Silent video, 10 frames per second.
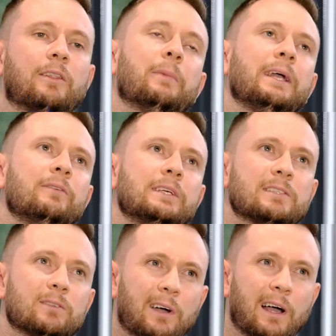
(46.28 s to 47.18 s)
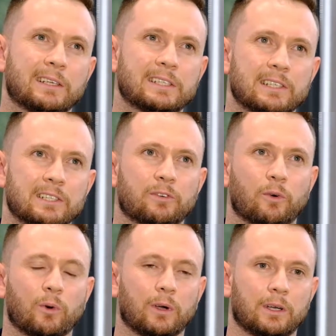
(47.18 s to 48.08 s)
The main reason I search
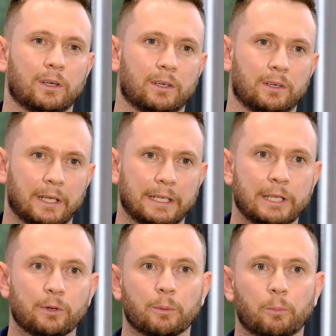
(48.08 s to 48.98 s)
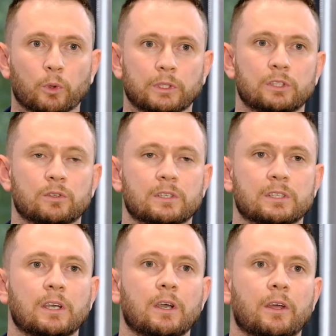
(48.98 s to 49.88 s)
for a new reporting tool
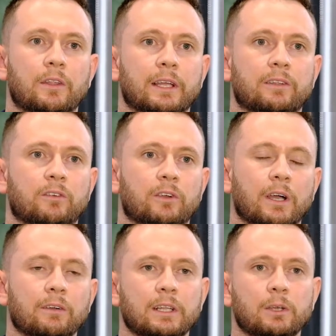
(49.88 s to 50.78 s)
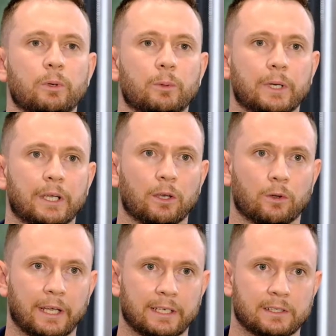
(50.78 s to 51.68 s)
is that currently we're working
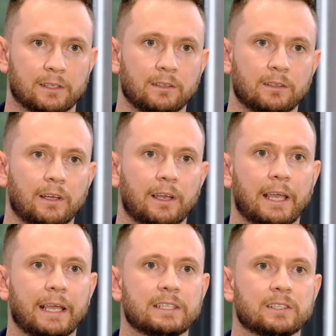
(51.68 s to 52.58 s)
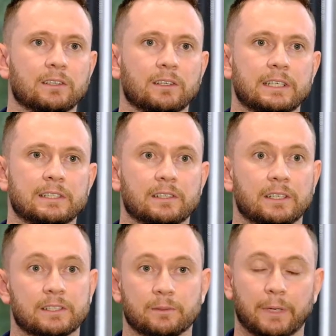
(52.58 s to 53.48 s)
on Excel. Excel
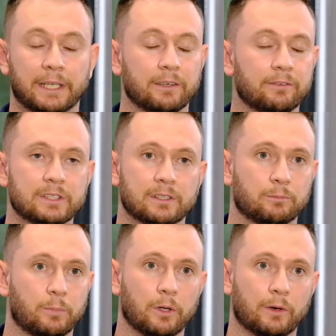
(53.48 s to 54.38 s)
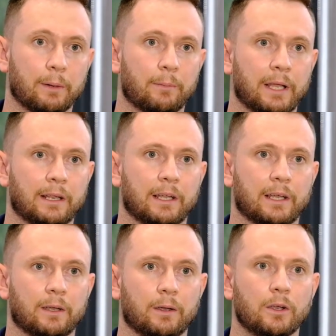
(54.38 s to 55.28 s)
is a magnificent program and
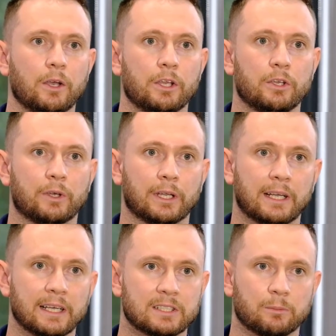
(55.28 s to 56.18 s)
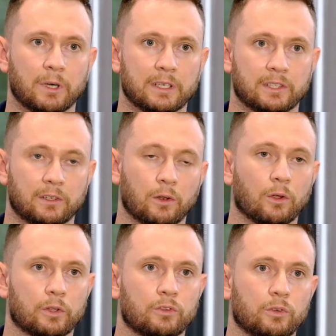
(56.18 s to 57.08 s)
you can customize it a
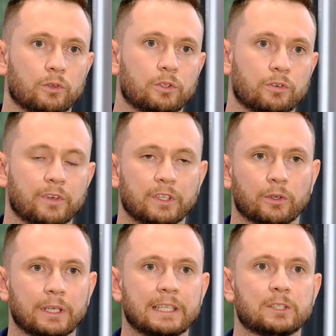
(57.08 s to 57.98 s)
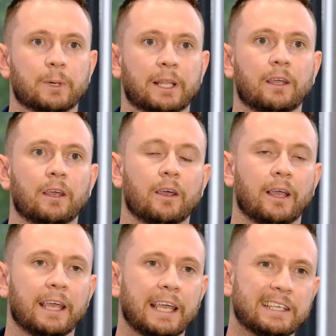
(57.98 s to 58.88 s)
lot to fit your needs, but
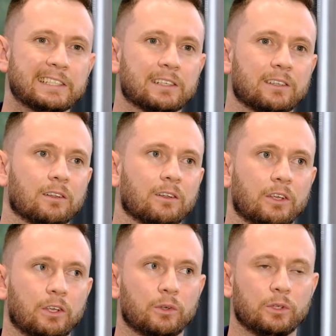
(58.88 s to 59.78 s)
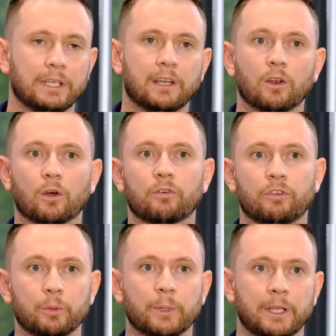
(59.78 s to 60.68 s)
Excel, you need a lot of
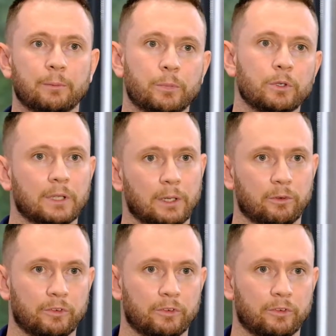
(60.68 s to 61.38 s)
human input, and